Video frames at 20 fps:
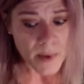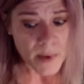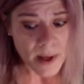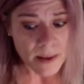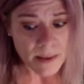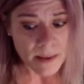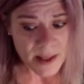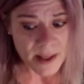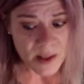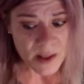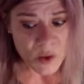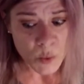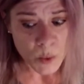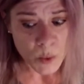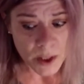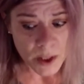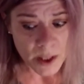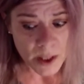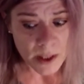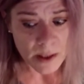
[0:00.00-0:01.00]
these
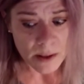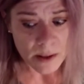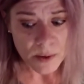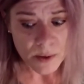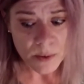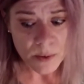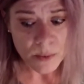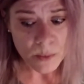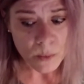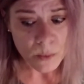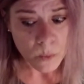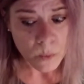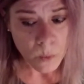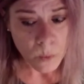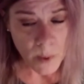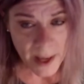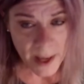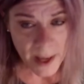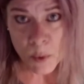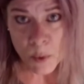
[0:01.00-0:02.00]
were
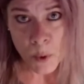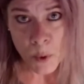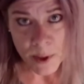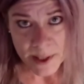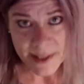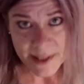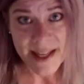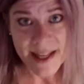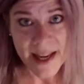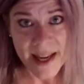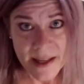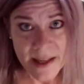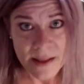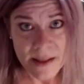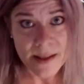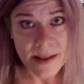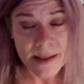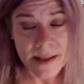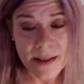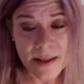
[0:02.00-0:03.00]
way more
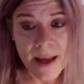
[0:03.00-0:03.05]
intense